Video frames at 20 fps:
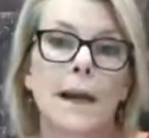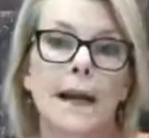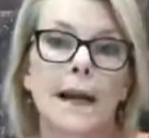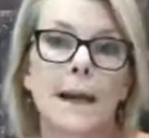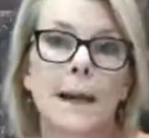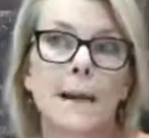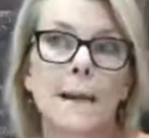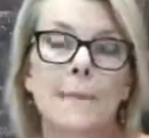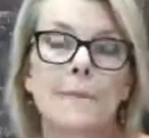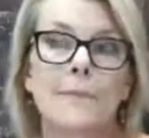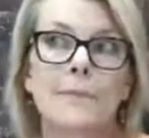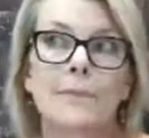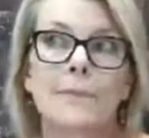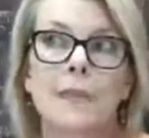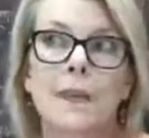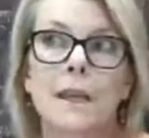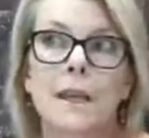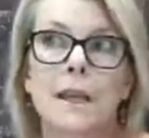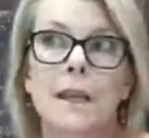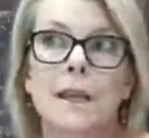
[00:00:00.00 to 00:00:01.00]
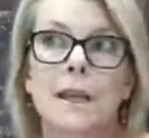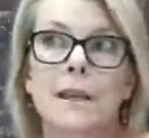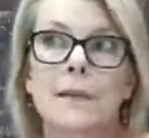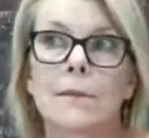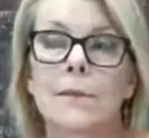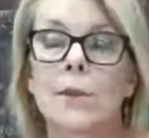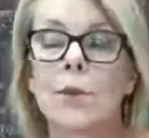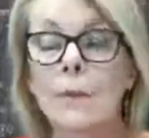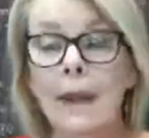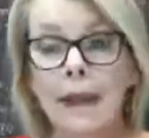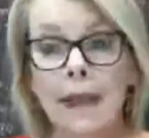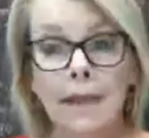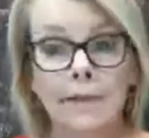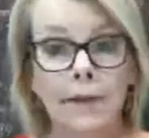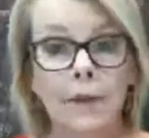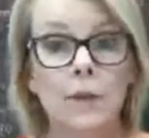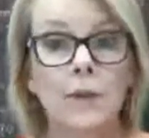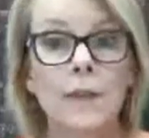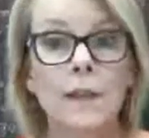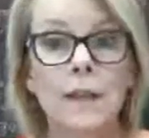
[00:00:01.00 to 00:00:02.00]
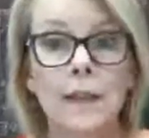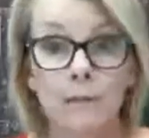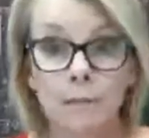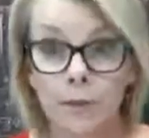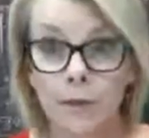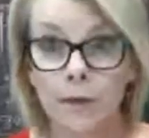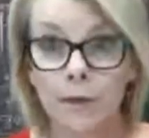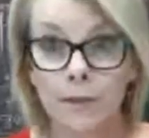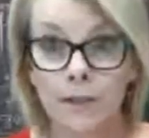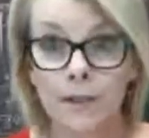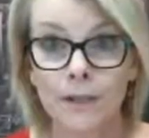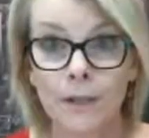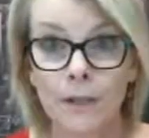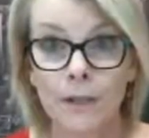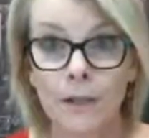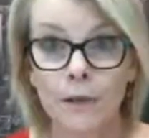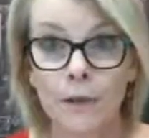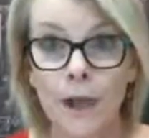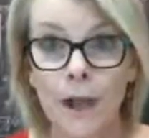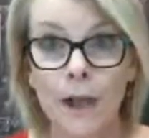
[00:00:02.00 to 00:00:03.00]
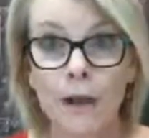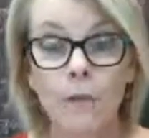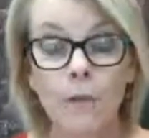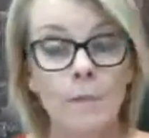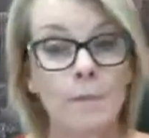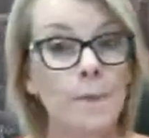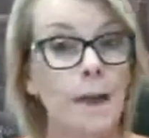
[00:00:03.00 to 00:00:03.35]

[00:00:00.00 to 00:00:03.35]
may have a unique person that you help.